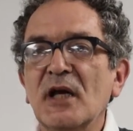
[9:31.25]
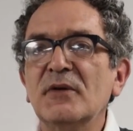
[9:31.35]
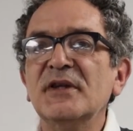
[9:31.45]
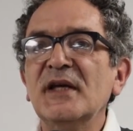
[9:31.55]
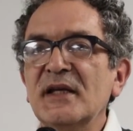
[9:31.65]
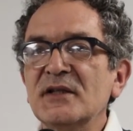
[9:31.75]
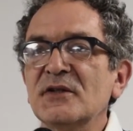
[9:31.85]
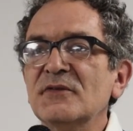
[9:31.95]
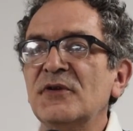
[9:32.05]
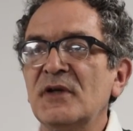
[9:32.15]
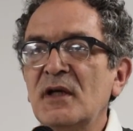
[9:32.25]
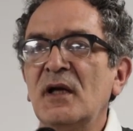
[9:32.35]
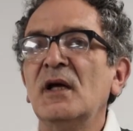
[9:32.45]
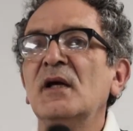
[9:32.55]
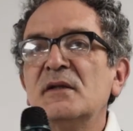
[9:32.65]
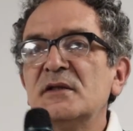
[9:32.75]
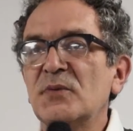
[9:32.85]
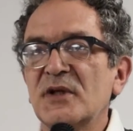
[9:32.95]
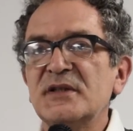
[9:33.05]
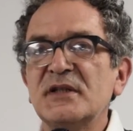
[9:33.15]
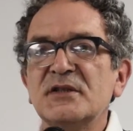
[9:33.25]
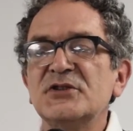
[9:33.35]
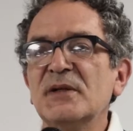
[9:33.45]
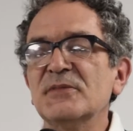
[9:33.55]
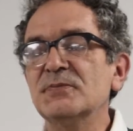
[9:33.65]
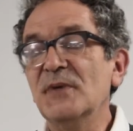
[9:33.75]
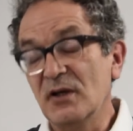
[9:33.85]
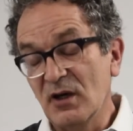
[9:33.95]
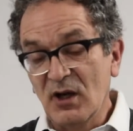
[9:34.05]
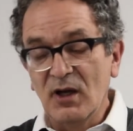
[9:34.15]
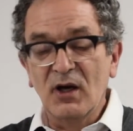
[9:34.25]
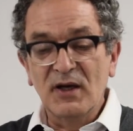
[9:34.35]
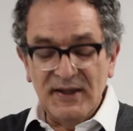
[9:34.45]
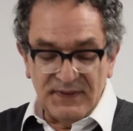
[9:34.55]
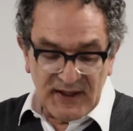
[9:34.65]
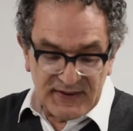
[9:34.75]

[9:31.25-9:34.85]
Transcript: At the end of, this is what I said to Seamus Milne, and I'll end there,